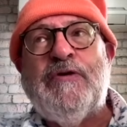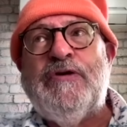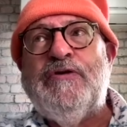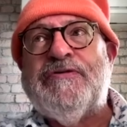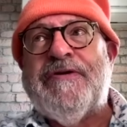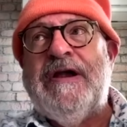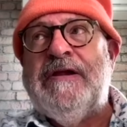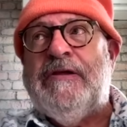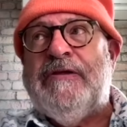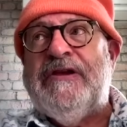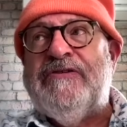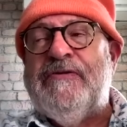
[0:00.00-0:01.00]
you're
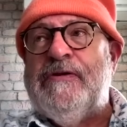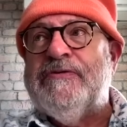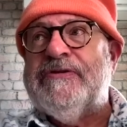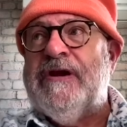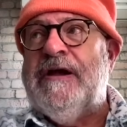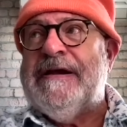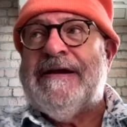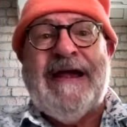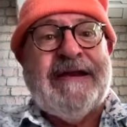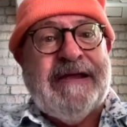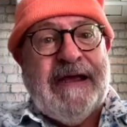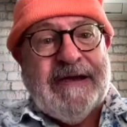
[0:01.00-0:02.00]
Ukrainian, this feels like
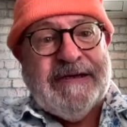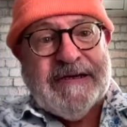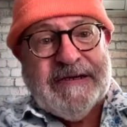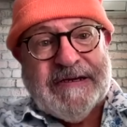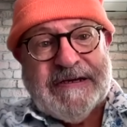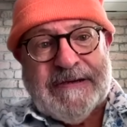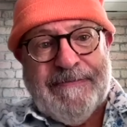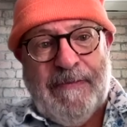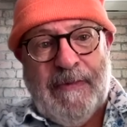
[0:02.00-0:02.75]
gladiators.